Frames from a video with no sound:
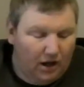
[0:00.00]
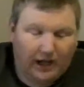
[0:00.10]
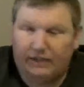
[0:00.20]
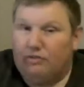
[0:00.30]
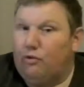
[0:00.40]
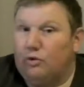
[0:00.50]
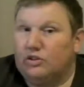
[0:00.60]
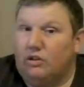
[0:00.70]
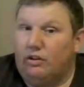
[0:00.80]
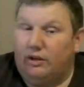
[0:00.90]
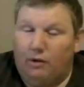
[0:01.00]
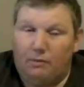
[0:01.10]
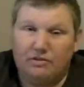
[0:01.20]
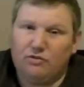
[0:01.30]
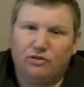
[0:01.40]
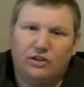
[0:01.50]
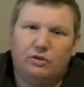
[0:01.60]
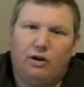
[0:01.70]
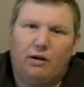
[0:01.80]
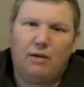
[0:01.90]
I give it 4-star anyway, but it's a
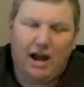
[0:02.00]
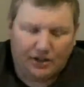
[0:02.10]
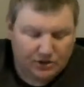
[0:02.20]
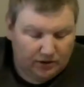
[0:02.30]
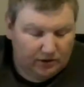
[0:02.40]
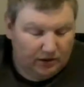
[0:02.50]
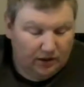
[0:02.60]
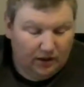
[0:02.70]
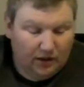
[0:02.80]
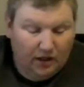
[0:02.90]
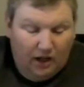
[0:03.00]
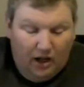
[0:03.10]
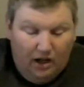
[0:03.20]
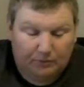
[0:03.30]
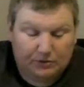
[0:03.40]
2-hour match.